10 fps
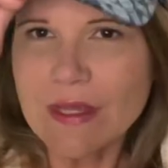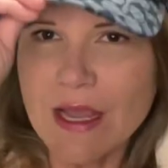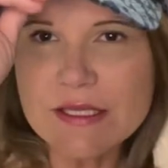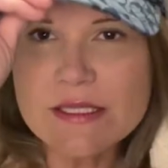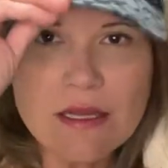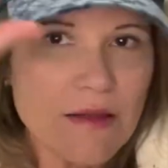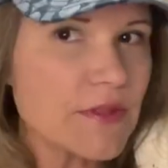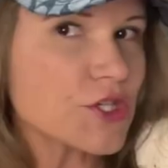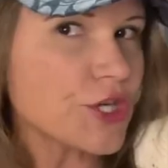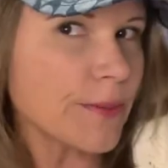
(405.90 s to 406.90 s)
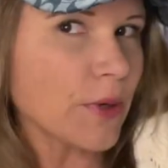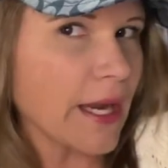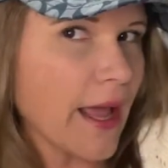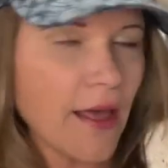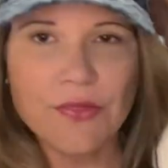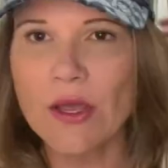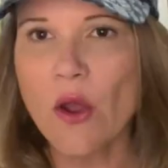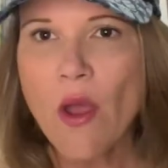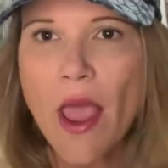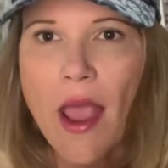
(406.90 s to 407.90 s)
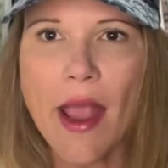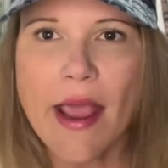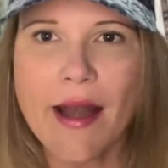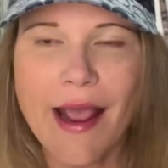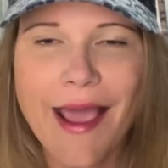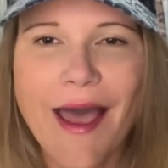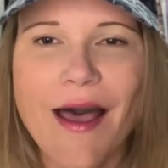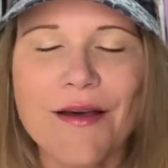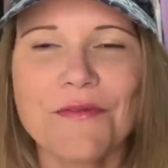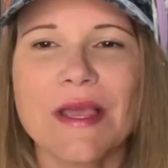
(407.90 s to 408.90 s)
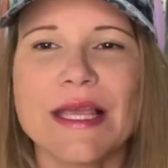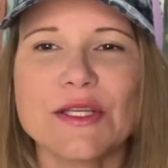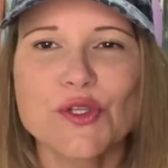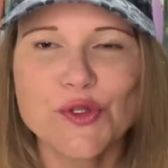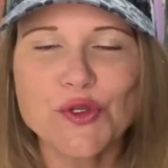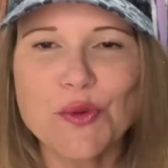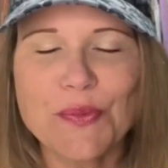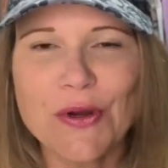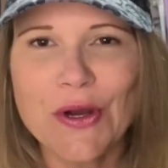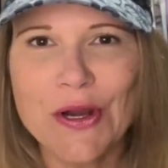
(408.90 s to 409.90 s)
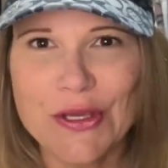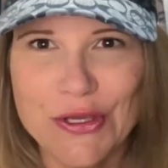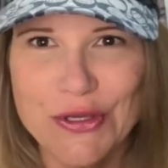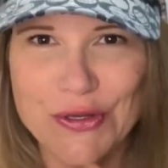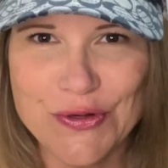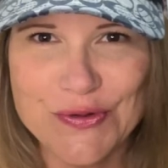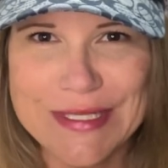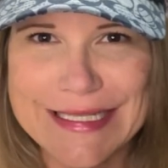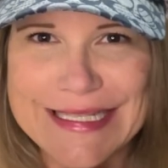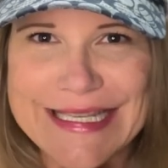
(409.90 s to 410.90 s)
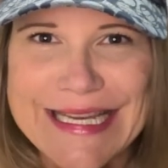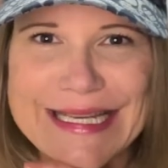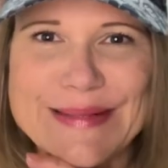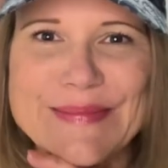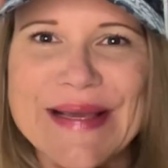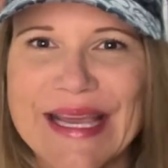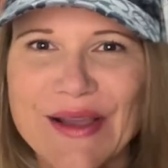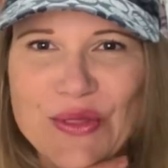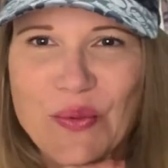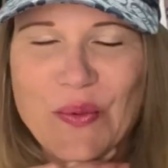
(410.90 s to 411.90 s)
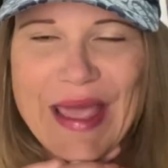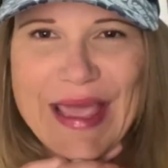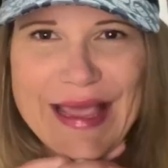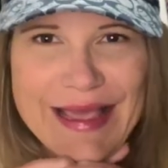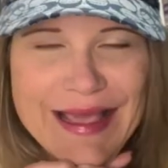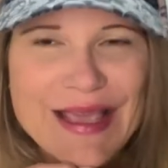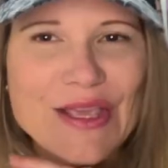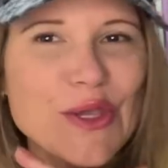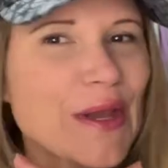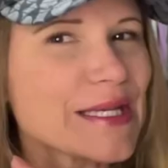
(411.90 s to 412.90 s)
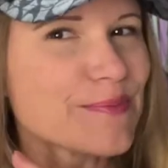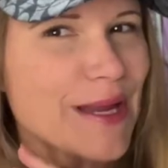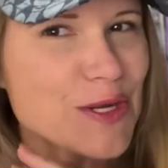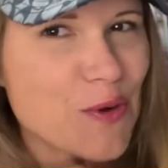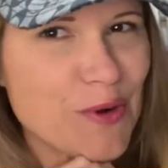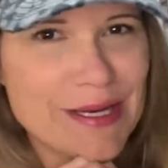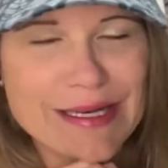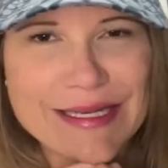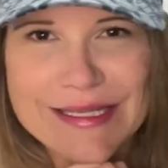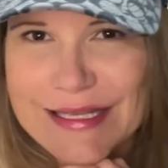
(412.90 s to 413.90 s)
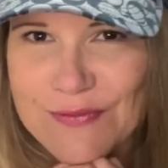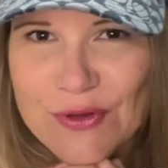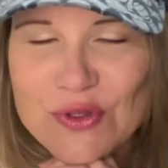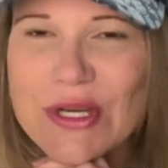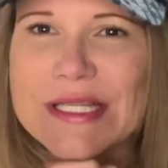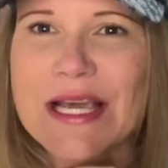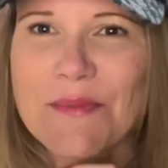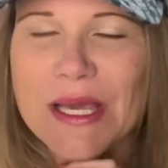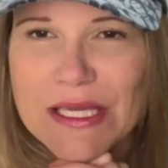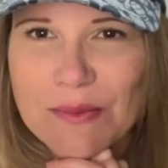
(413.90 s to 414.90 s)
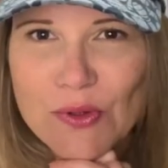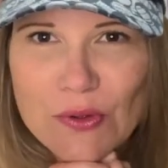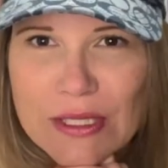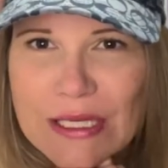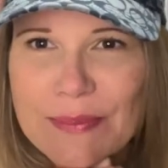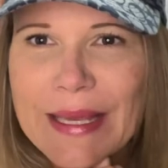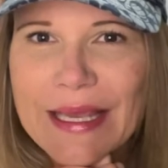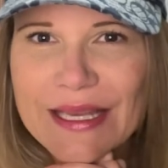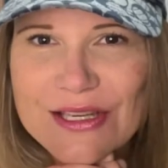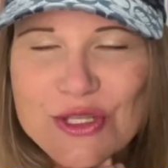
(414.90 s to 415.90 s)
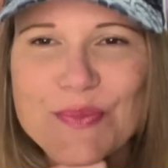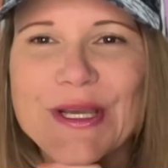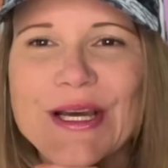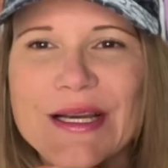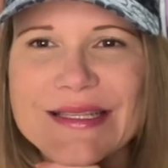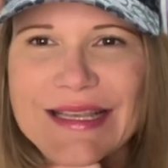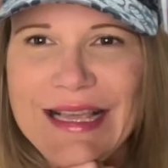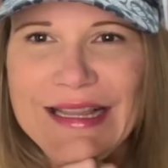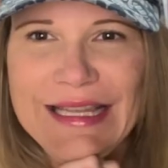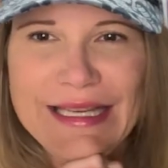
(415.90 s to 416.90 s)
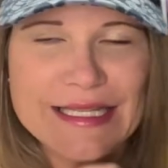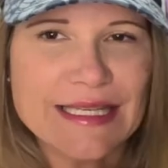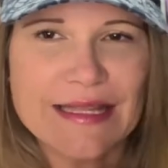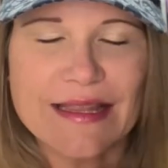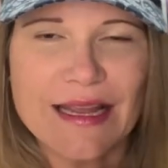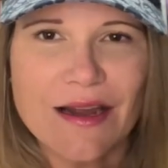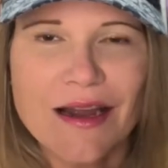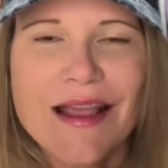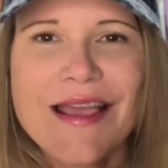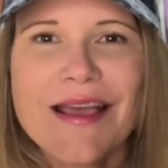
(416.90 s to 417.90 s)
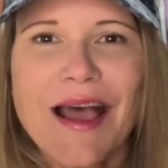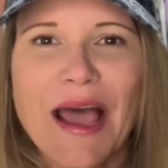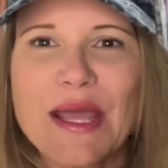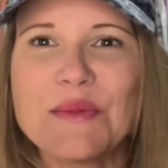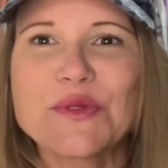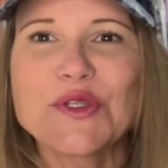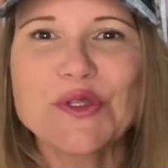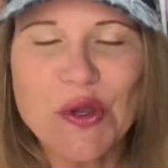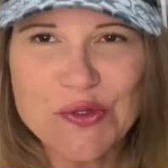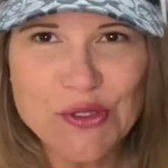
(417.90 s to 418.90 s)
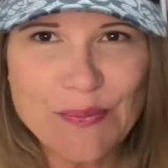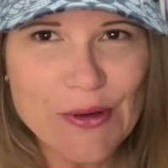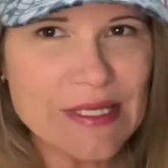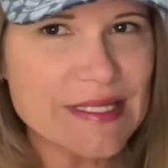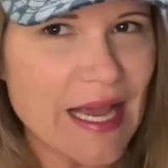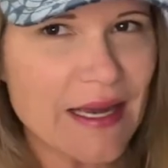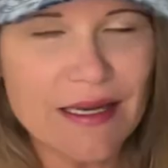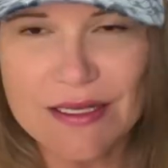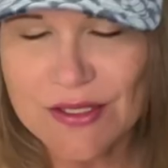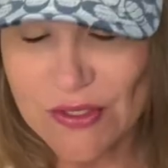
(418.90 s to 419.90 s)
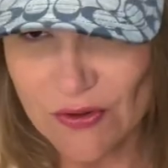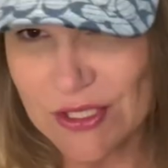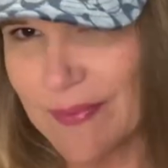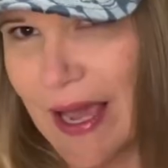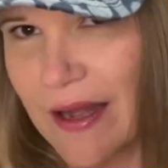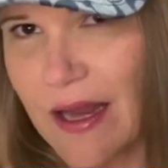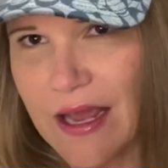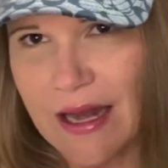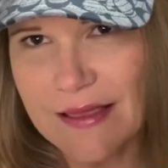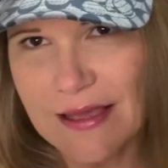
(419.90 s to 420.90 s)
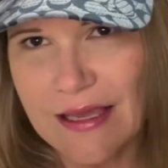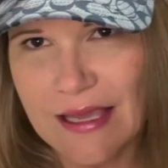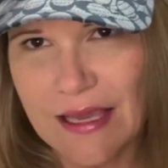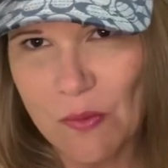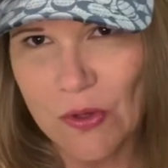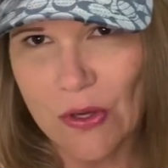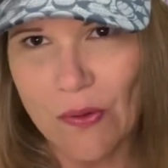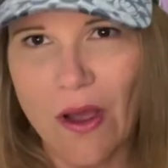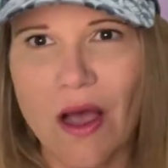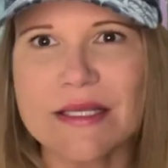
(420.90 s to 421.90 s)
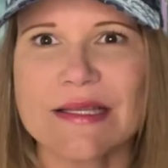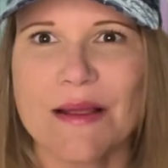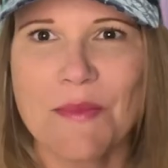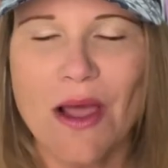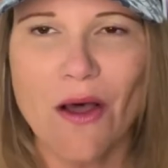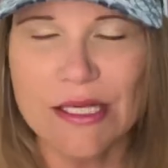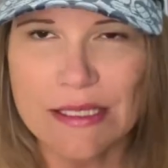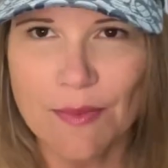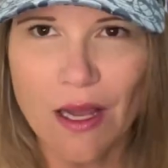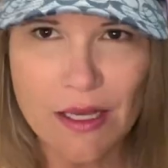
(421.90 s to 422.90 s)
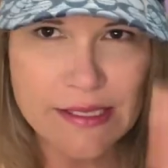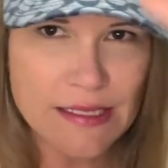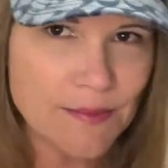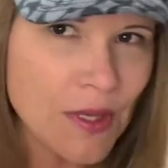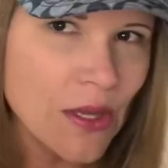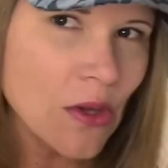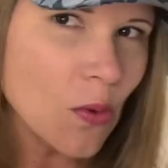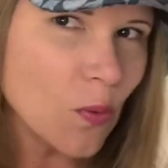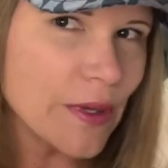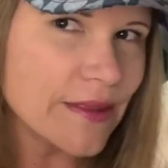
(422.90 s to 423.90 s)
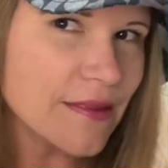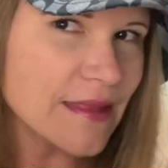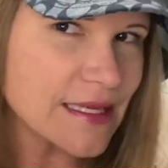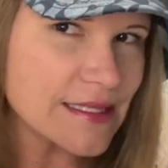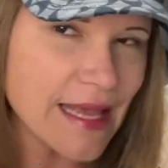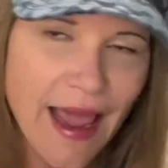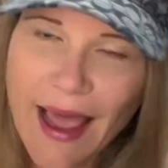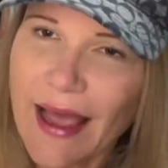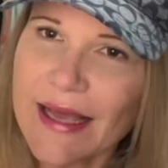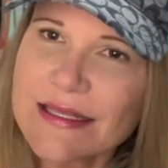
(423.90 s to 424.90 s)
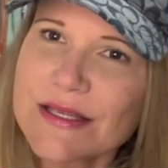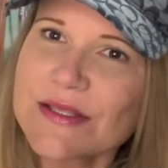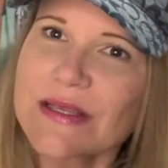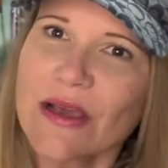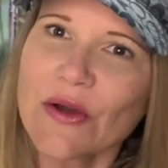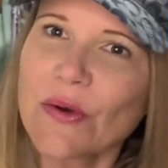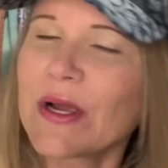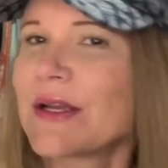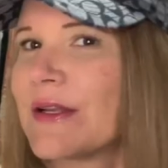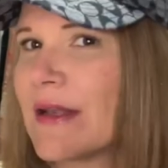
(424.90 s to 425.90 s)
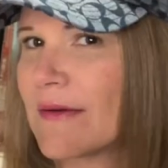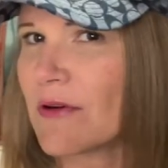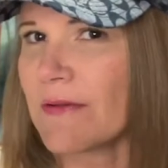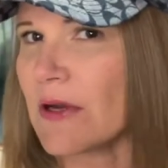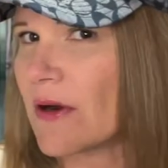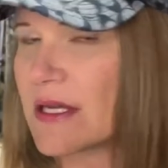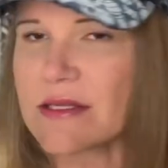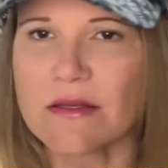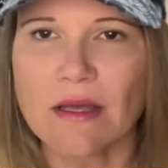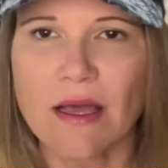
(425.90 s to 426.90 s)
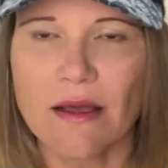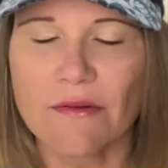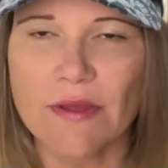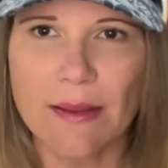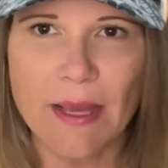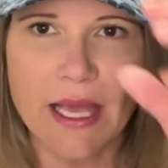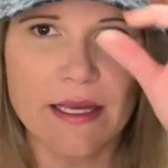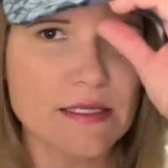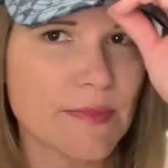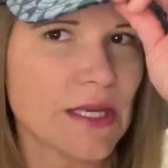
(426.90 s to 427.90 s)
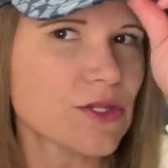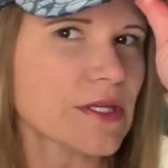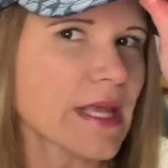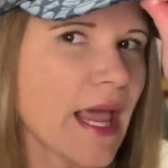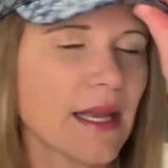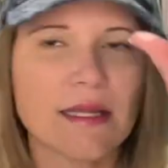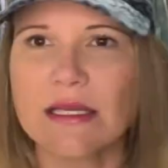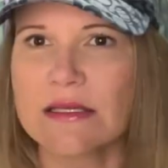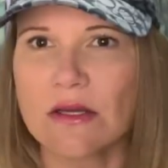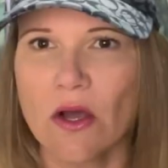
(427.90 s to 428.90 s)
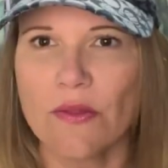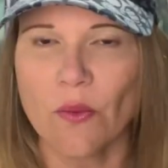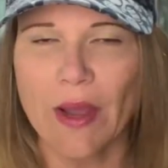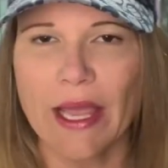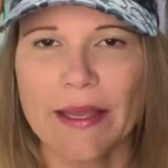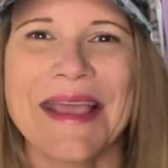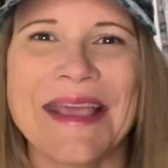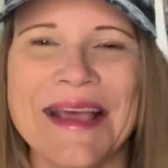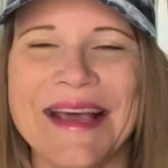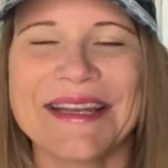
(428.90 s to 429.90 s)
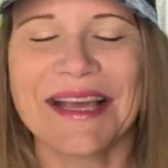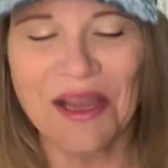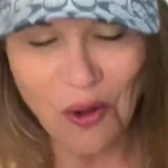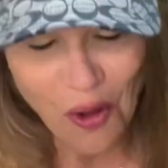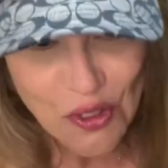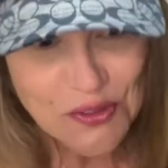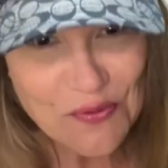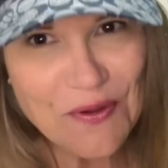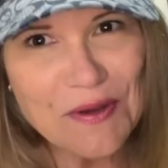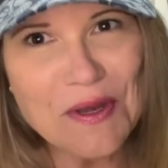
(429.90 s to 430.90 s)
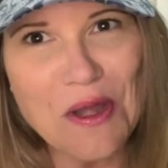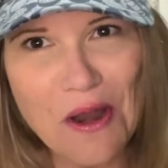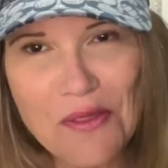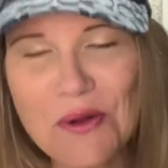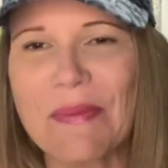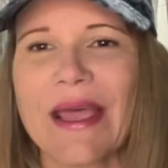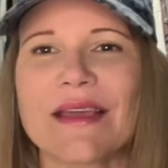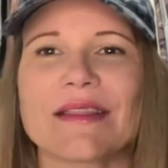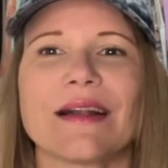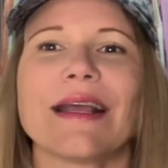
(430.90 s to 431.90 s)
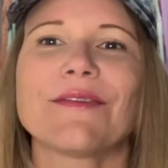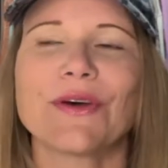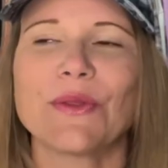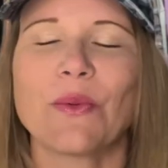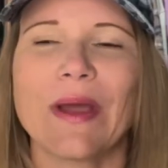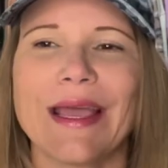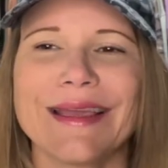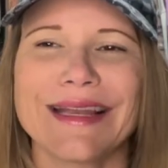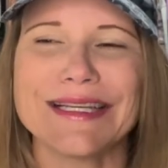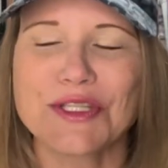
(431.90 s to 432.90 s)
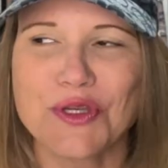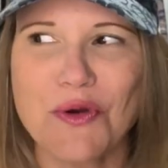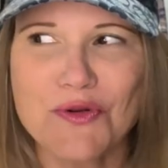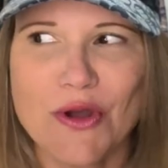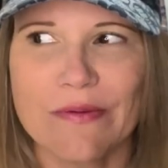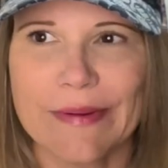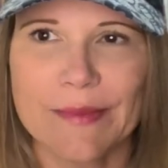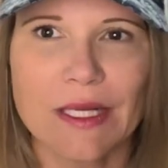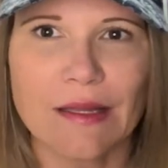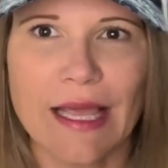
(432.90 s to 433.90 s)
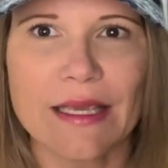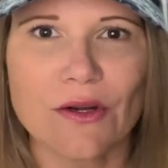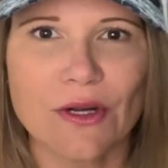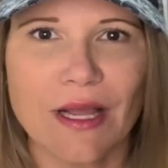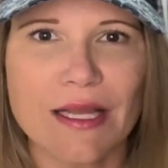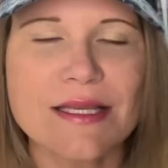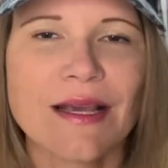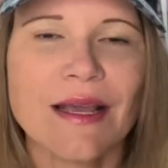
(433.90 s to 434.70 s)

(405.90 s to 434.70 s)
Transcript: I still have this chambray hat though, and I have a super cute denim bag on the way. You guys might know what it is if you checked out my community page because I linked it there. I am so super excited and stoked about and I think it will go awesome, awesome, awesome with this hat. So never fear, I still have a bag to match this hat, at least on the way. And I also found another bag that I have on the way, and I don't know if I'm gonna like it or not.